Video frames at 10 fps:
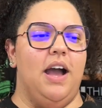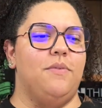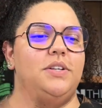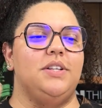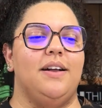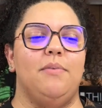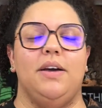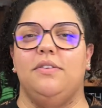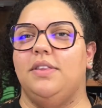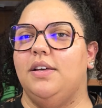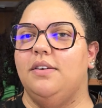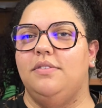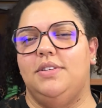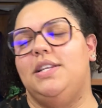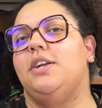I want to talk about the
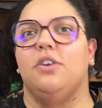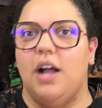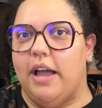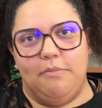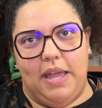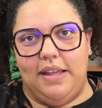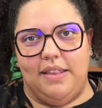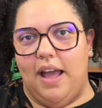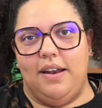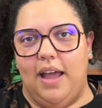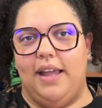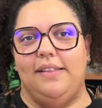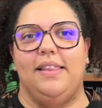dinner I made that night.